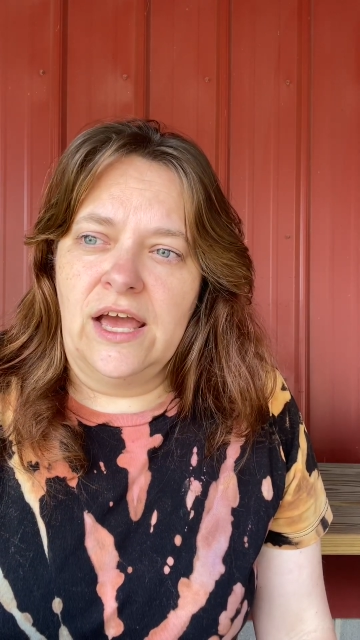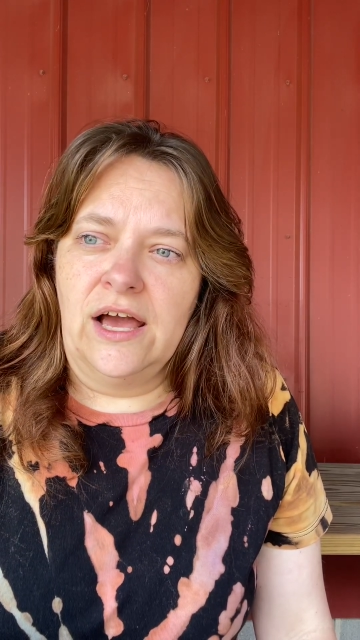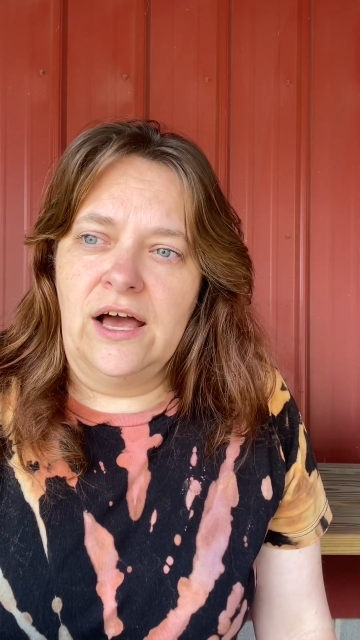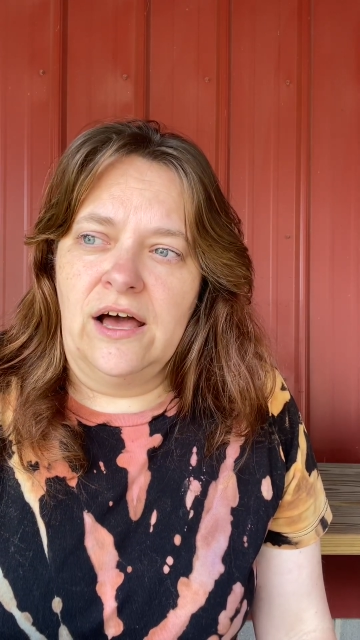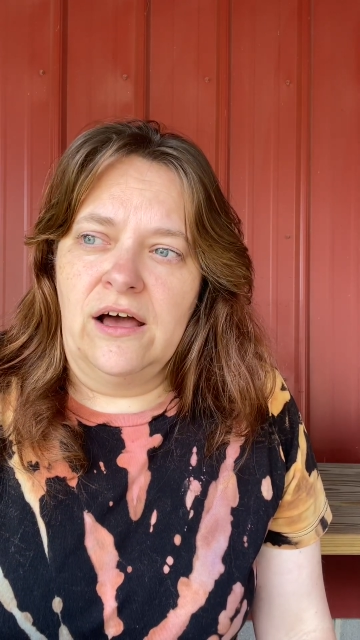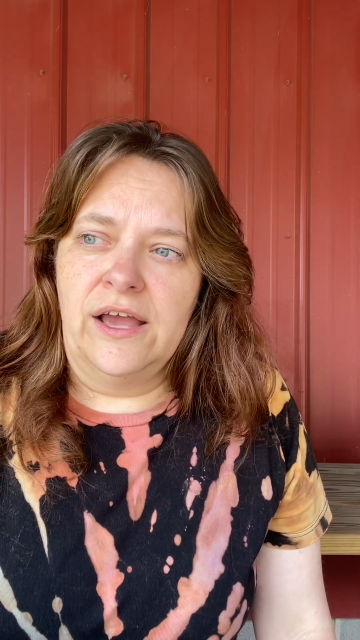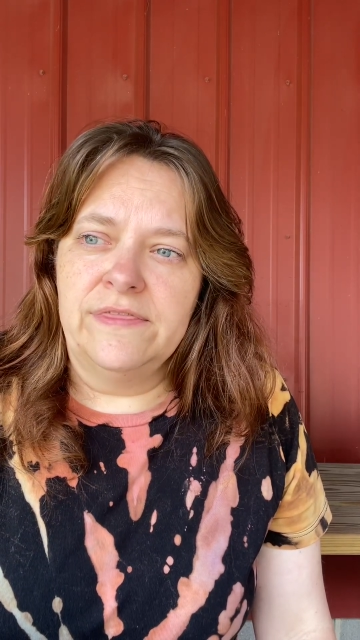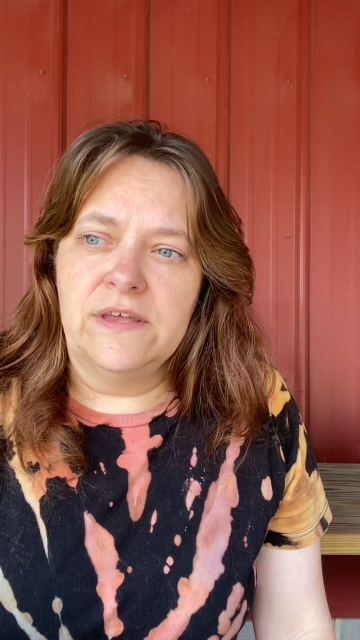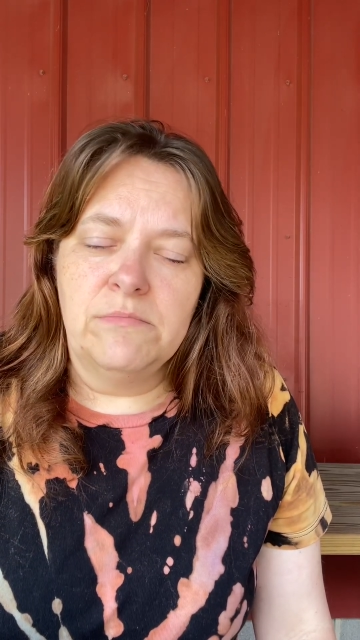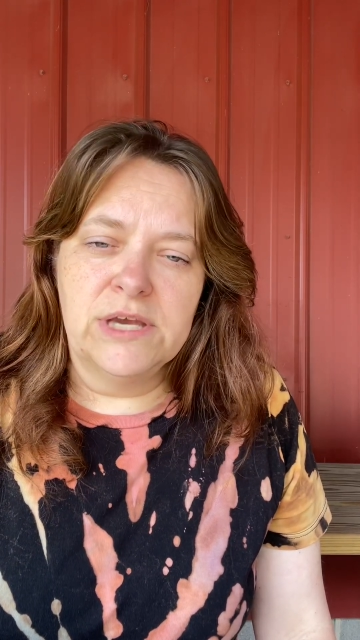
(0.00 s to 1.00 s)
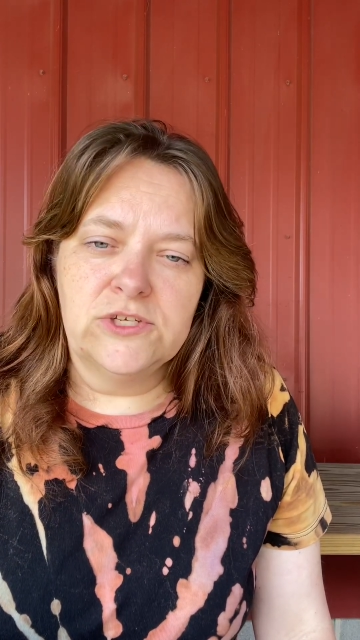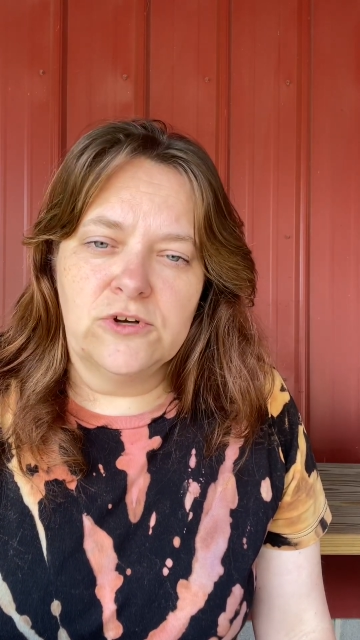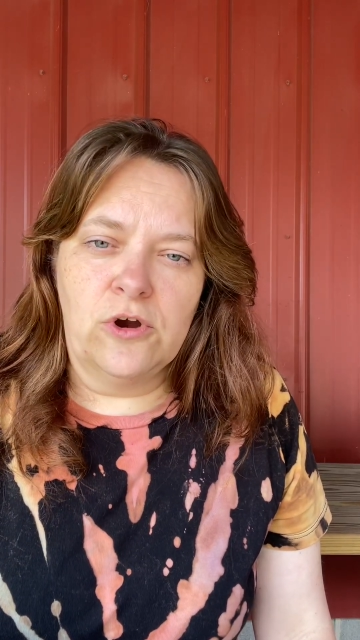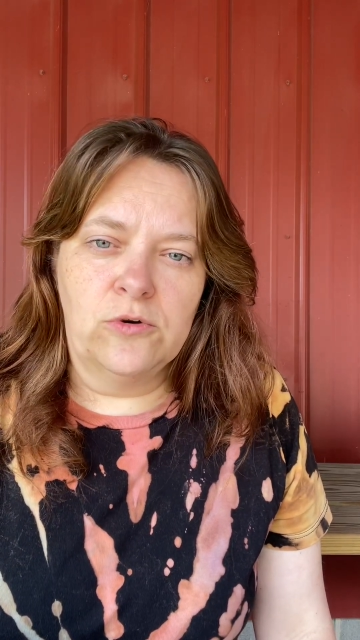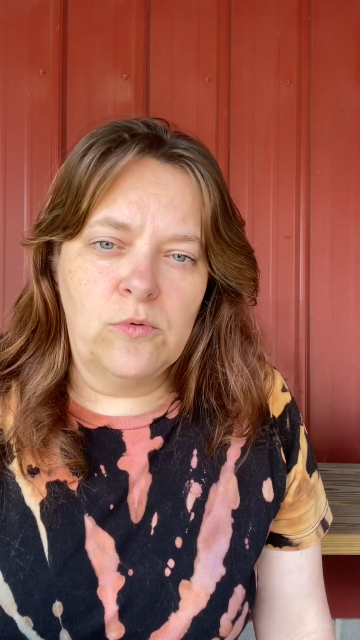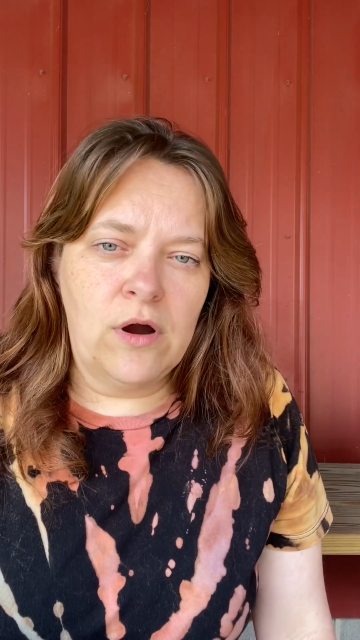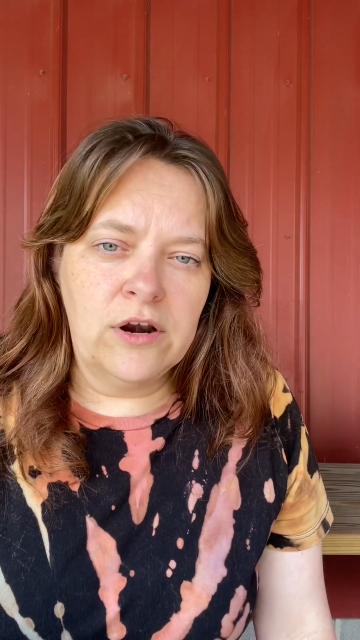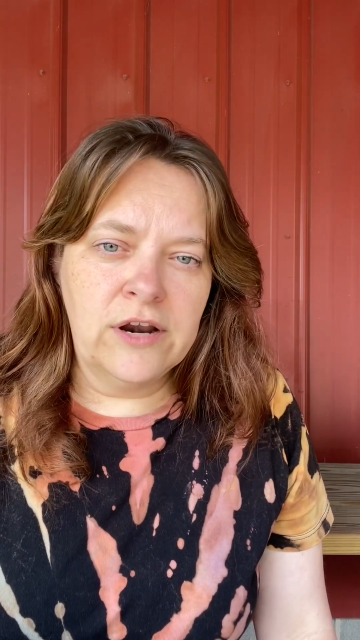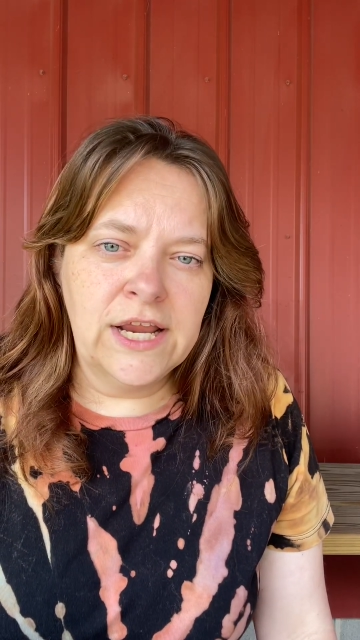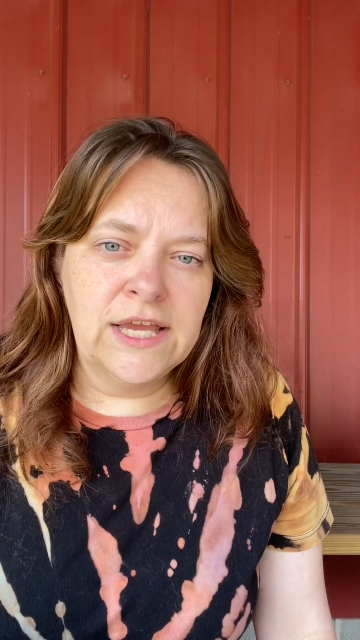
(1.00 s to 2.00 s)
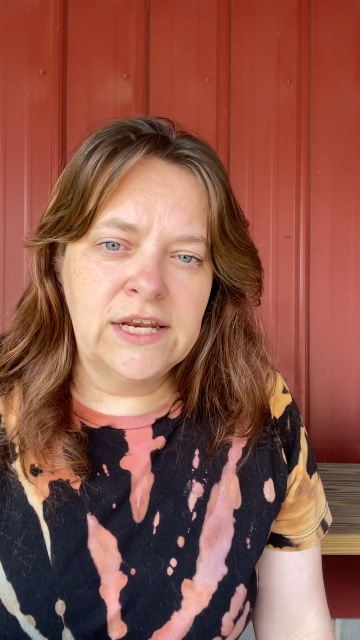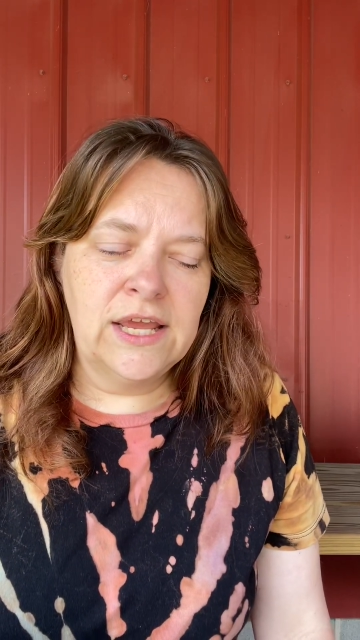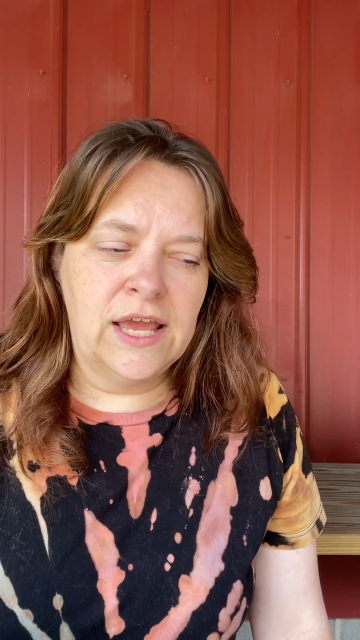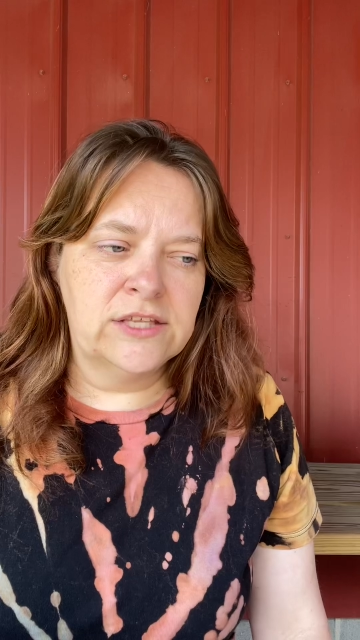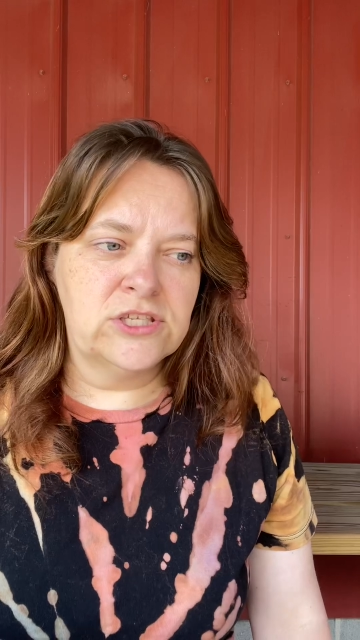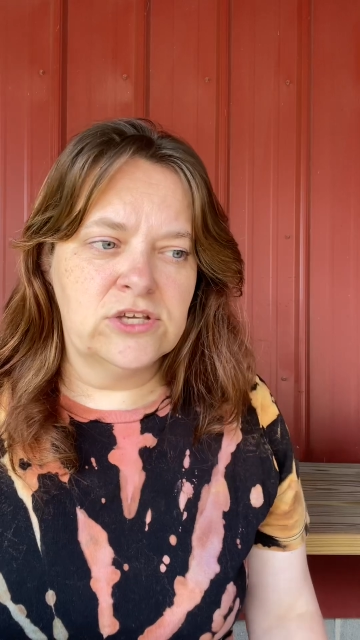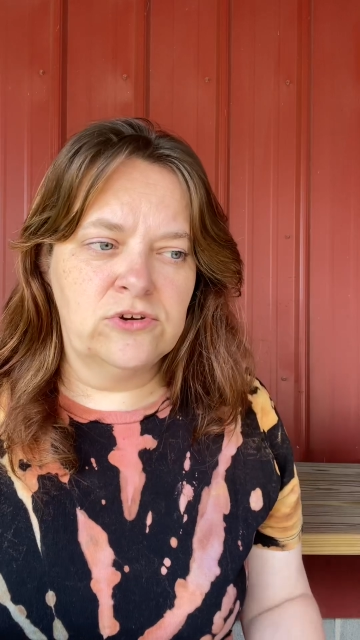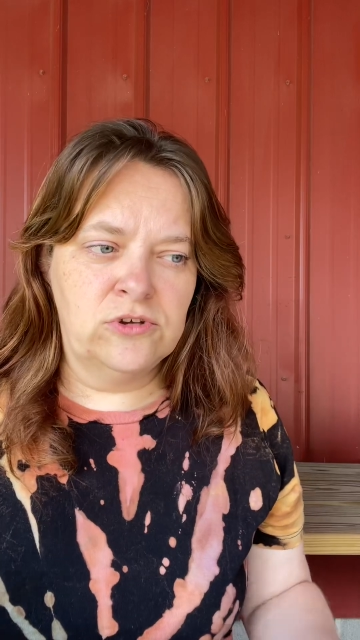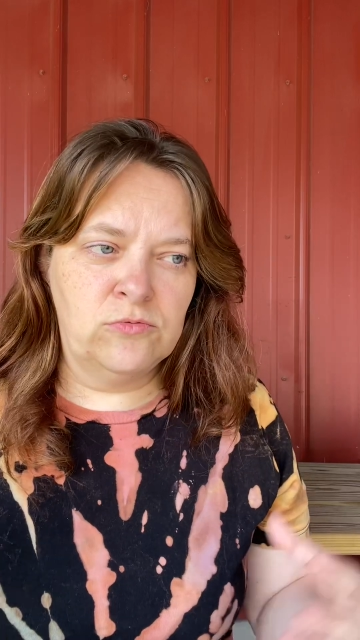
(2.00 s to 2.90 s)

and then mix your own water in. And so